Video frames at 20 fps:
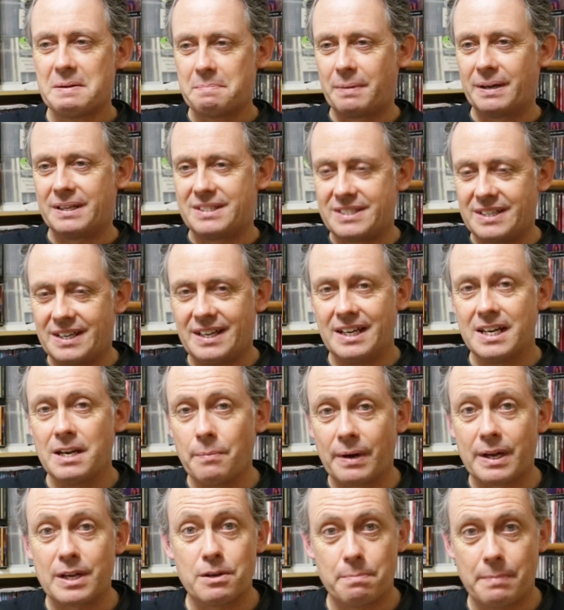But
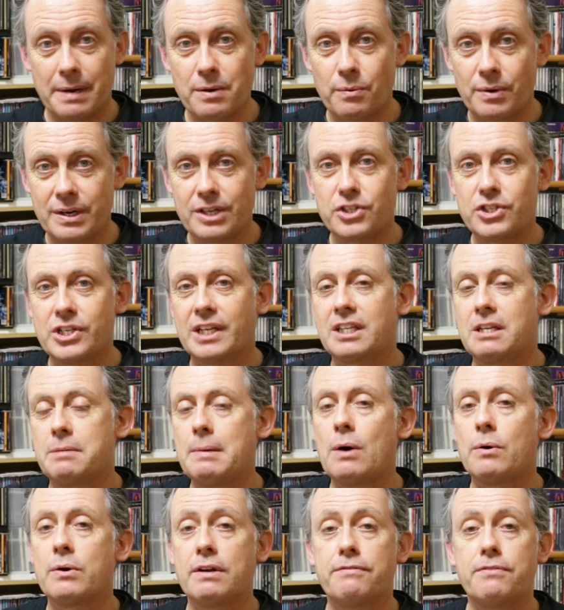anyway, you might want to check them
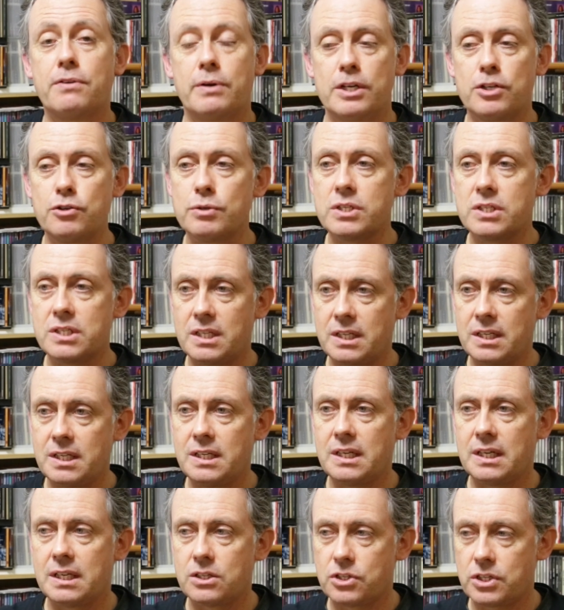out if you're
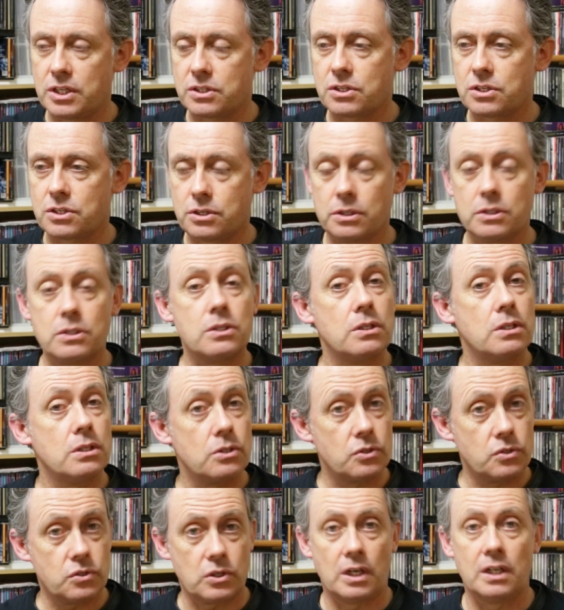interested in just good,
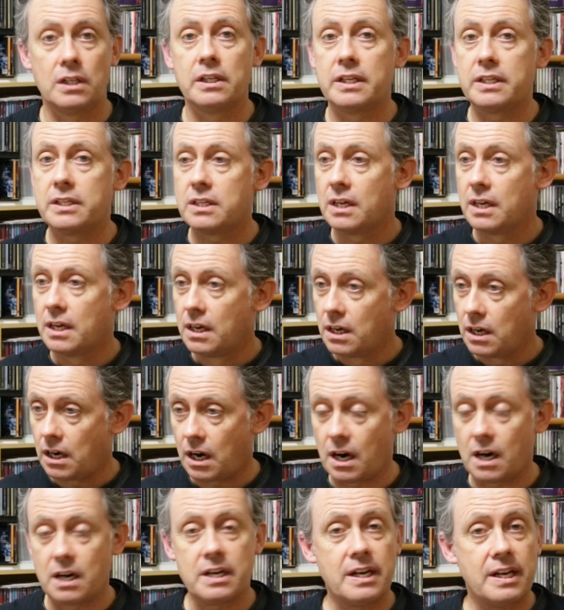solid,
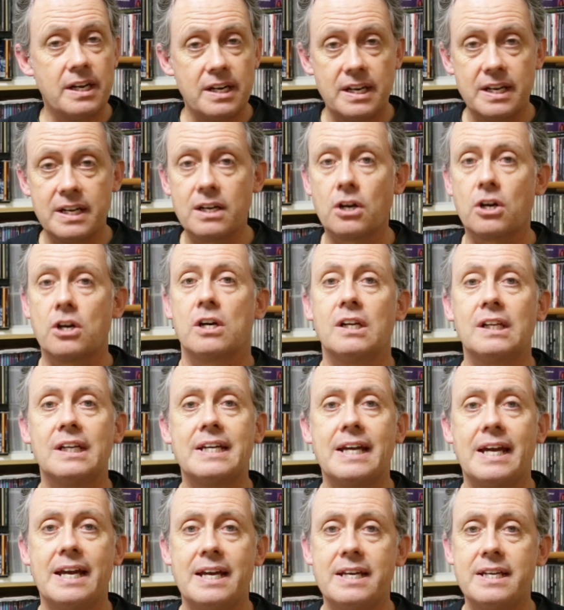hard-hitting
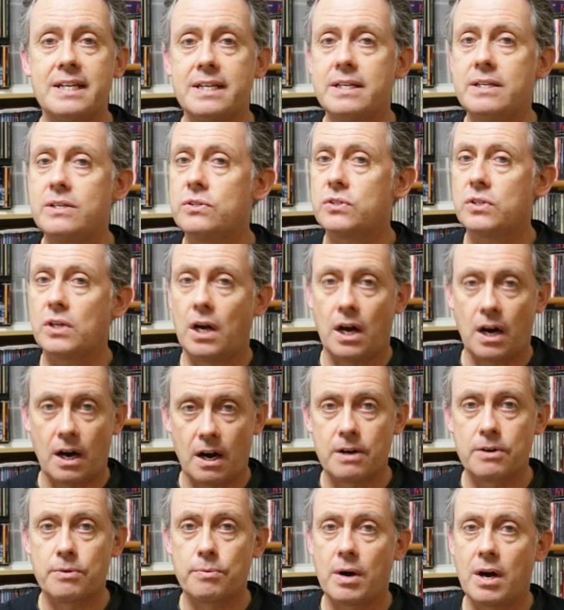early 80s
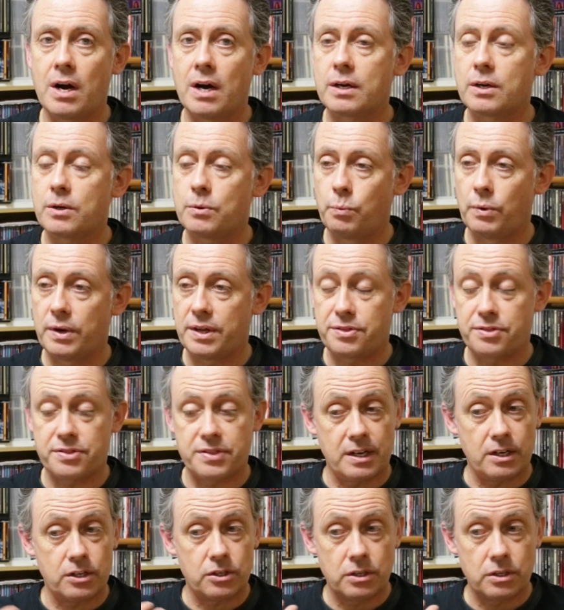hard rock with